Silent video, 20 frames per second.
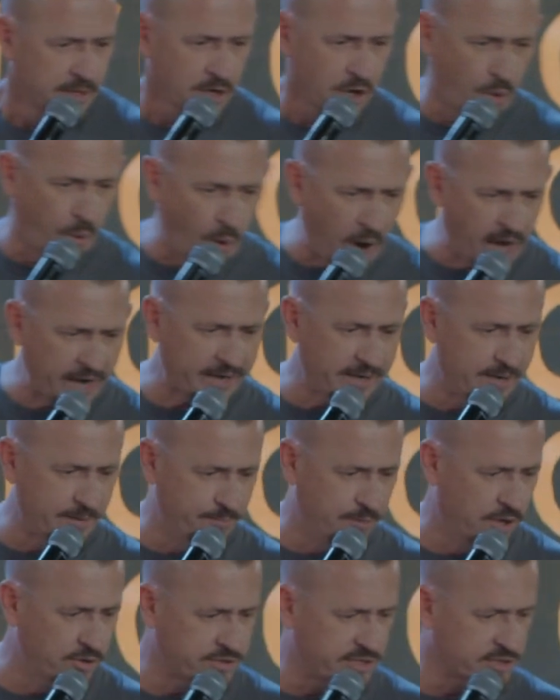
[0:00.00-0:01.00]
Quiet,
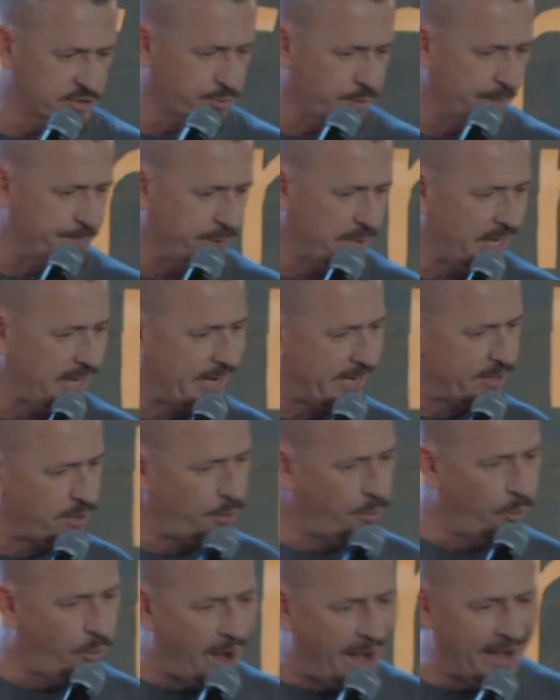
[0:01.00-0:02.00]
Moses replied.
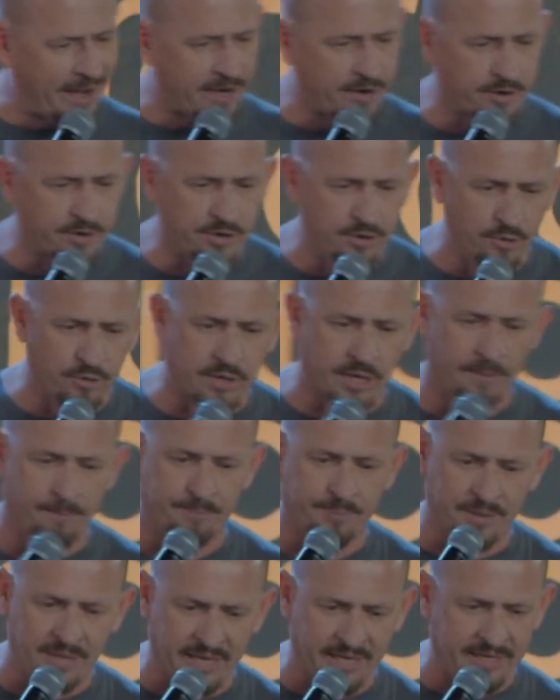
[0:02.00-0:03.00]
Why are you
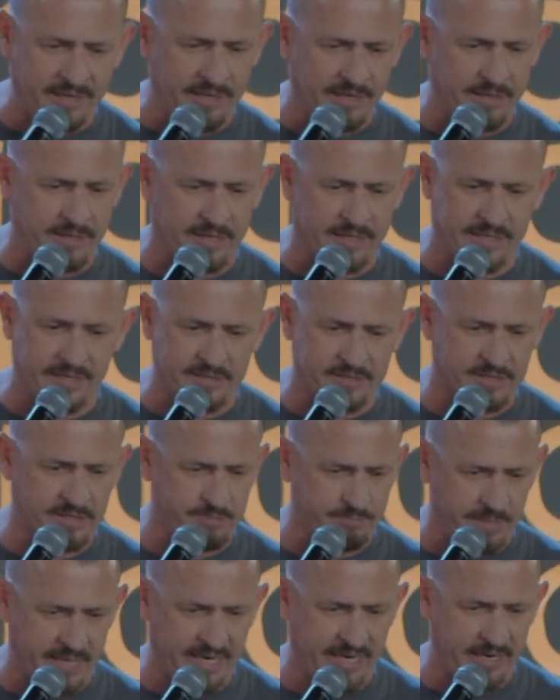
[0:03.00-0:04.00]
complaining
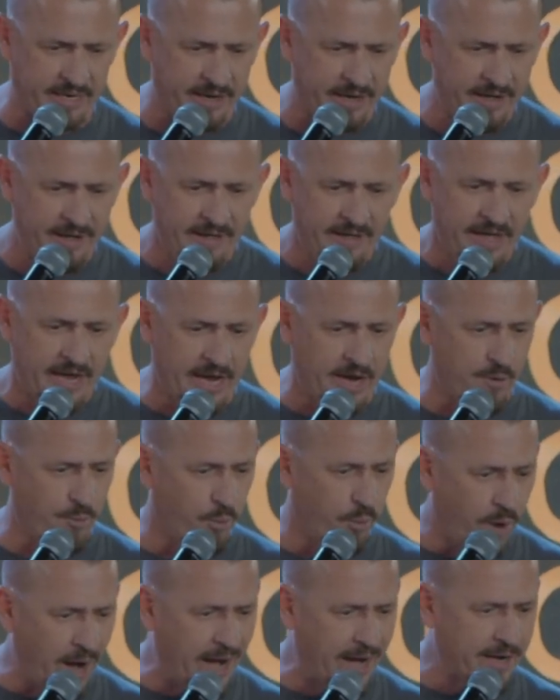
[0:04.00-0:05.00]
against me,
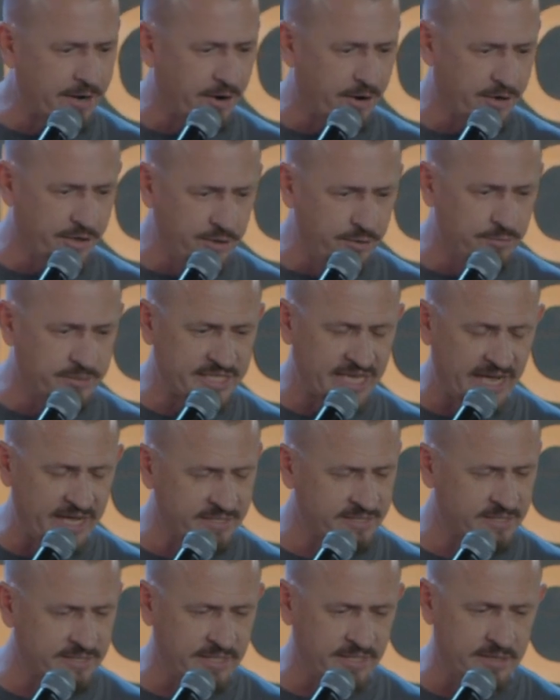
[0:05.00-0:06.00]
and why are you
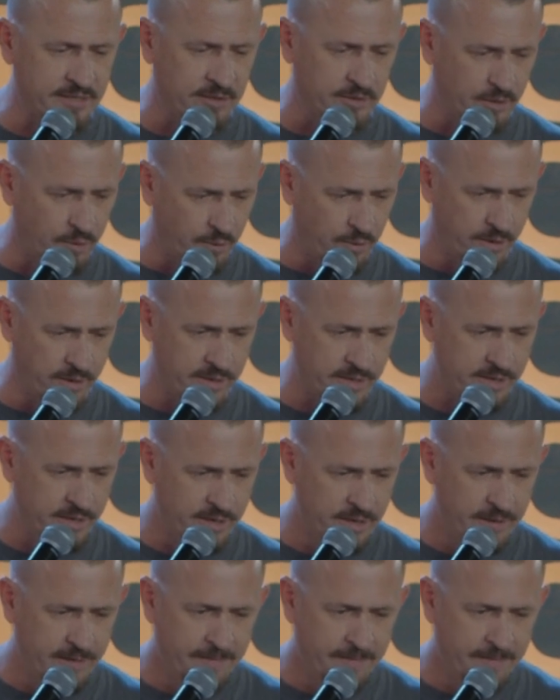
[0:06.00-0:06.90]
testing the Lord?